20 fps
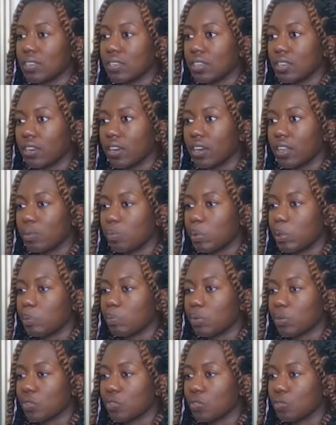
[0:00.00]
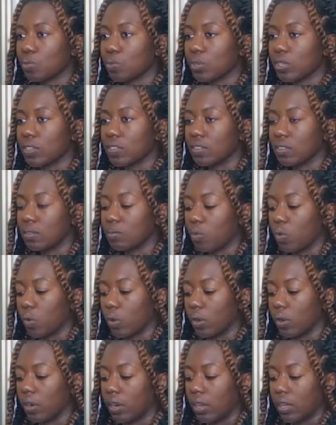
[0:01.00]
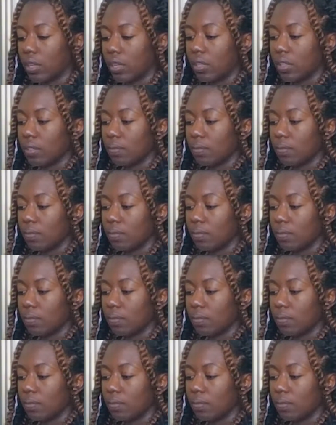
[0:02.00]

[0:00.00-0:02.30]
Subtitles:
to hear other people's stories in a more